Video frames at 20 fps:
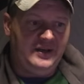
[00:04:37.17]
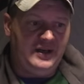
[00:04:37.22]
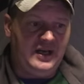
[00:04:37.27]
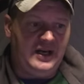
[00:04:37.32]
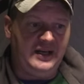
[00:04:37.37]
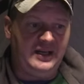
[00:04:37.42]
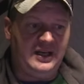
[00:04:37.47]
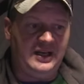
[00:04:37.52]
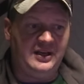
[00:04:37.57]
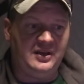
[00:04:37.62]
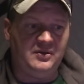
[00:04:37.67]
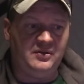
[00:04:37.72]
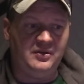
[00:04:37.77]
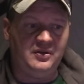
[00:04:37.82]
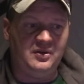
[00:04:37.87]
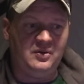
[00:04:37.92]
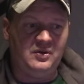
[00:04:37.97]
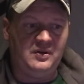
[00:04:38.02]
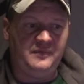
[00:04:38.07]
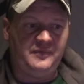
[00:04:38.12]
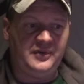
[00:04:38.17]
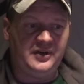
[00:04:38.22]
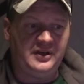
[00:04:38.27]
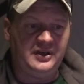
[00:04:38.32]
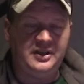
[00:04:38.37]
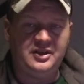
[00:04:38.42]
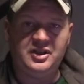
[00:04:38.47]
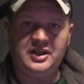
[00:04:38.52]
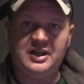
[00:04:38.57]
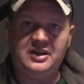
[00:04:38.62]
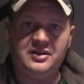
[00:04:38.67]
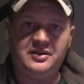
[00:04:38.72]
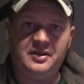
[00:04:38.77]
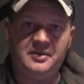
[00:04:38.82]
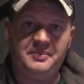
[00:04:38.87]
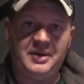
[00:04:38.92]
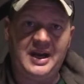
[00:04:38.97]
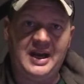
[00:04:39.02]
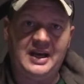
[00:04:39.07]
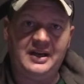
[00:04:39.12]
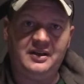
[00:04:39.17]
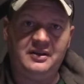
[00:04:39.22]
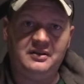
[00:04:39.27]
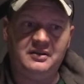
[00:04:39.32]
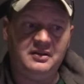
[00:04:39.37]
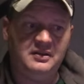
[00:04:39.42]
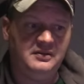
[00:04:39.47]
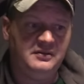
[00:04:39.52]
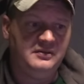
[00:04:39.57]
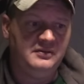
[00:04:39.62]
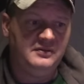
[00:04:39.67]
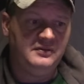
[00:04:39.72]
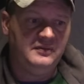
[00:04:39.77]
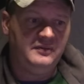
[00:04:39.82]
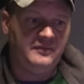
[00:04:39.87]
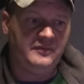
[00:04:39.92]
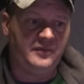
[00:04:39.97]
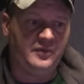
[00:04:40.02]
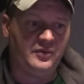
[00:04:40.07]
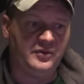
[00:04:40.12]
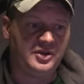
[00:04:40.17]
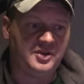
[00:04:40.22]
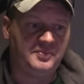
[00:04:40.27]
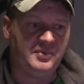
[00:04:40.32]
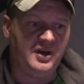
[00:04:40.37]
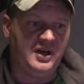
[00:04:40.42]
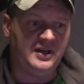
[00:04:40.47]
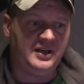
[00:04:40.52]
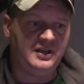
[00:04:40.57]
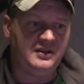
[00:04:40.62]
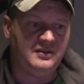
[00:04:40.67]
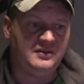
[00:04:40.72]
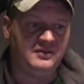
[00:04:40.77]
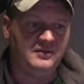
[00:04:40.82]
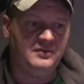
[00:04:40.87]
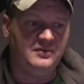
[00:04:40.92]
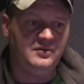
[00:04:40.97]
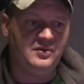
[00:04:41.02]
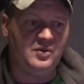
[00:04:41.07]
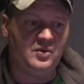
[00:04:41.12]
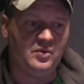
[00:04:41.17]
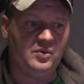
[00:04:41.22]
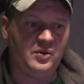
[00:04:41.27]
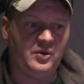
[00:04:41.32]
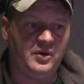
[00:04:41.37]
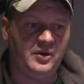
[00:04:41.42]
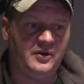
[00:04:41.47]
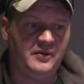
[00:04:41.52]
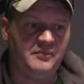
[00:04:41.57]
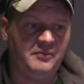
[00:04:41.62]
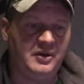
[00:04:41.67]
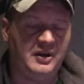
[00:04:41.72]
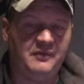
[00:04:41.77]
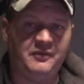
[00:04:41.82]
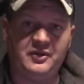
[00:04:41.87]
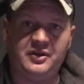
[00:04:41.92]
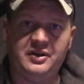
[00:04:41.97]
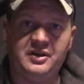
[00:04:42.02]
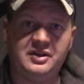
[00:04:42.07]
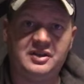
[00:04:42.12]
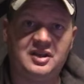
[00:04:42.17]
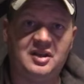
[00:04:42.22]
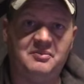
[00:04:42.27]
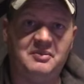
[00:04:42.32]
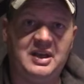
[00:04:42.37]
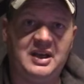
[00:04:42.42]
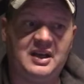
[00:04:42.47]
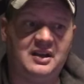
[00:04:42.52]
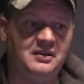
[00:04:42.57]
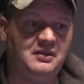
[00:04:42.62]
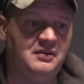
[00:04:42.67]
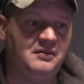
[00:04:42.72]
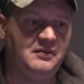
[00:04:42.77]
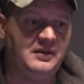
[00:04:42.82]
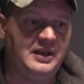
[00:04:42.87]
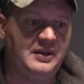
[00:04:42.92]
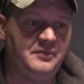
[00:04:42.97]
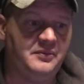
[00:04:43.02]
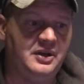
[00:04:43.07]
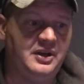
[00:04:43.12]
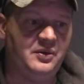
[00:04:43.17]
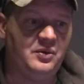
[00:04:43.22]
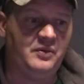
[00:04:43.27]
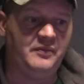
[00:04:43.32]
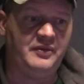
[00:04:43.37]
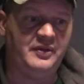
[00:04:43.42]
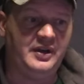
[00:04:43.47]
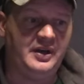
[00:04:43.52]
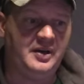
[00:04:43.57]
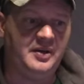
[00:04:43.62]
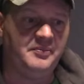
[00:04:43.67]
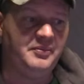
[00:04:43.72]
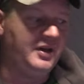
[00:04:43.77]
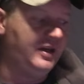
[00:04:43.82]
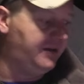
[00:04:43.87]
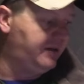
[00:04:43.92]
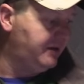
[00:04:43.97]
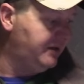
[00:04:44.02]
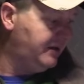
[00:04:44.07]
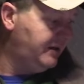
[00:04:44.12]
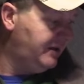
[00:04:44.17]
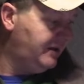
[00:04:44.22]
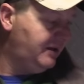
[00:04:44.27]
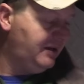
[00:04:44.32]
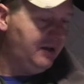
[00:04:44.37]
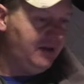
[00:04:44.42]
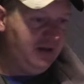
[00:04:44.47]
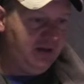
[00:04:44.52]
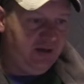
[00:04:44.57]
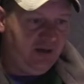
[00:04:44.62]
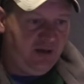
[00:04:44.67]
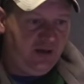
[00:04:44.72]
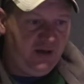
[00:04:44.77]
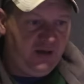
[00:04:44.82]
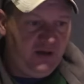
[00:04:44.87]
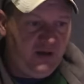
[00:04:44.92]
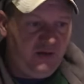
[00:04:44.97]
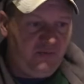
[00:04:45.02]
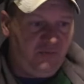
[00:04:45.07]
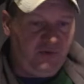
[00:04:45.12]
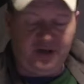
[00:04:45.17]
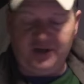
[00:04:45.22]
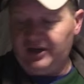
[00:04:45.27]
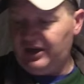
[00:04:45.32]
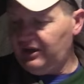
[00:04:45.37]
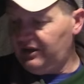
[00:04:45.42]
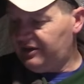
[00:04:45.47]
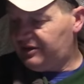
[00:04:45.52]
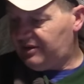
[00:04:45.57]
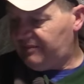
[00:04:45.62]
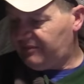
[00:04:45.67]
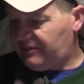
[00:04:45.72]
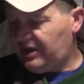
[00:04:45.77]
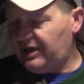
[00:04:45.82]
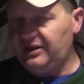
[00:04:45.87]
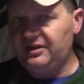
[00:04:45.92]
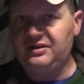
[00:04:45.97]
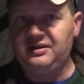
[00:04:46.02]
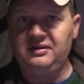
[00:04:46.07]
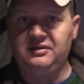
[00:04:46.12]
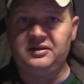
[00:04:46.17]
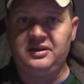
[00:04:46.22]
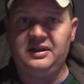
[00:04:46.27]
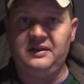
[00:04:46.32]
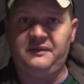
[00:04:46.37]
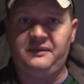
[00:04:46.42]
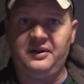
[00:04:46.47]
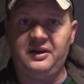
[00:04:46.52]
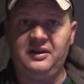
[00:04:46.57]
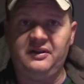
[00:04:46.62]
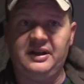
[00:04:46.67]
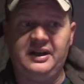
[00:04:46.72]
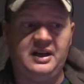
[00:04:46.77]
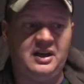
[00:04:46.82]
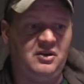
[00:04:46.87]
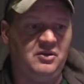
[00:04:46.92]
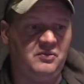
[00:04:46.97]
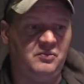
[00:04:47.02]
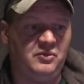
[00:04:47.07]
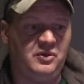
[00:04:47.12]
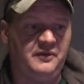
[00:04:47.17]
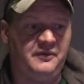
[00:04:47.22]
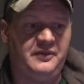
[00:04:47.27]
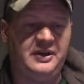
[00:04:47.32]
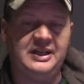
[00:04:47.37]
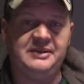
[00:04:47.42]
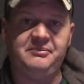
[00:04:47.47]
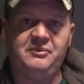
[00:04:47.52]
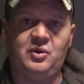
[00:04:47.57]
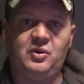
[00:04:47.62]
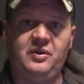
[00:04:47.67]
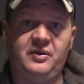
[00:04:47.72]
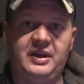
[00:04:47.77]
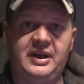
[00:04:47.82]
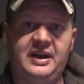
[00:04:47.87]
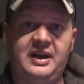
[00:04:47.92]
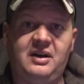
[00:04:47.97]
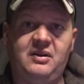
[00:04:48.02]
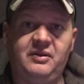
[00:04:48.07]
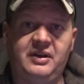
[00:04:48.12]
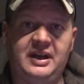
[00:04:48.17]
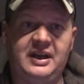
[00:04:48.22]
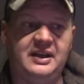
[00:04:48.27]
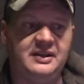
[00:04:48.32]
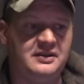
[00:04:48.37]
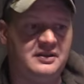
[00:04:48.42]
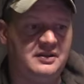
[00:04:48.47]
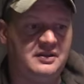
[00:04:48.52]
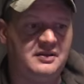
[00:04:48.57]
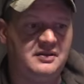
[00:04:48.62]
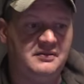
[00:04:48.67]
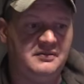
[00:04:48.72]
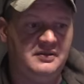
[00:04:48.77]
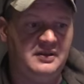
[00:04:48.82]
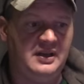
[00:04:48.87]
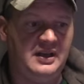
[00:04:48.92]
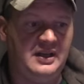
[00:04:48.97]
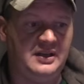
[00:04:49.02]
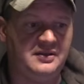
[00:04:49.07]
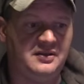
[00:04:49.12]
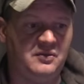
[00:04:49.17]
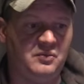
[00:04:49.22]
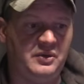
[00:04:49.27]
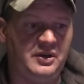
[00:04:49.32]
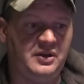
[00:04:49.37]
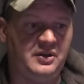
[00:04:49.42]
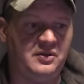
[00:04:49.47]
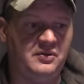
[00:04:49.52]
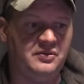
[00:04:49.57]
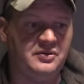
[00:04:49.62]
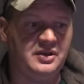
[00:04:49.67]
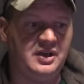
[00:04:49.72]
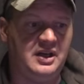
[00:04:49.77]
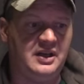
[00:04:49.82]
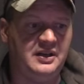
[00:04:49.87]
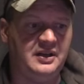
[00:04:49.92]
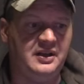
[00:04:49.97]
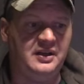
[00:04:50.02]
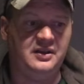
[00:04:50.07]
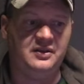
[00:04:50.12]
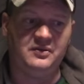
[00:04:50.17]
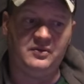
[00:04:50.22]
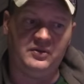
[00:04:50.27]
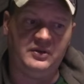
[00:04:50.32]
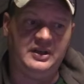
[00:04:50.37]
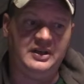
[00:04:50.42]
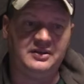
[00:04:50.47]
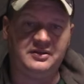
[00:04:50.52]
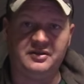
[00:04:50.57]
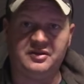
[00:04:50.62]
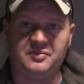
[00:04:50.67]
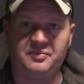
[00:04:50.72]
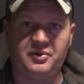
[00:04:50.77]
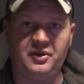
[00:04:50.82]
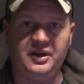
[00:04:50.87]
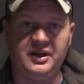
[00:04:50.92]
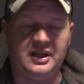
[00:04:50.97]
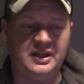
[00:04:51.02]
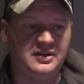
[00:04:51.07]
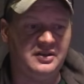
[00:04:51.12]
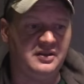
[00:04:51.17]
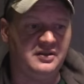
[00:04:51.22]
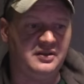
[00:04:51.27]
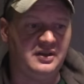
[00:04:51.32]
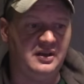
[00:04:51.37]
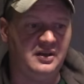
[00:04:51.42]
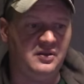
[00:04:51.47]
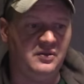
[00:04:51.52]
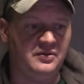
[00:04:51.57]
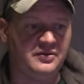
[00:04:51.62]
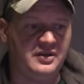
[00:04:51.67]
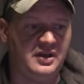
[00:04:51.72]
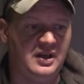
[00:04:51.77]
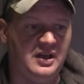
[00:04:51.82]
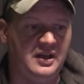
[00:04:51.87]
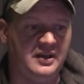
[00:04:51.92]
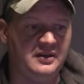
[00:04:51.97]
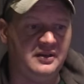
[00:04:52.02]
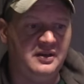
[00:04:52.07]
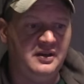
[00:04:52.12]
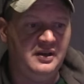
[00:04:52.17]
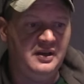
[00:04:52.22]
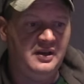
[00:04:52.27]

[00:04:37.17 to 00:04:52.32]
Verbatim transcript: I, I don't know if they're going to change their pattern for spawning too or if they're just going to make a late run over there, but regardless, I'm kind of still trying to figure that out, and we'll find more of that out as as the winter goes on here, or as the spring, I should say, goes on.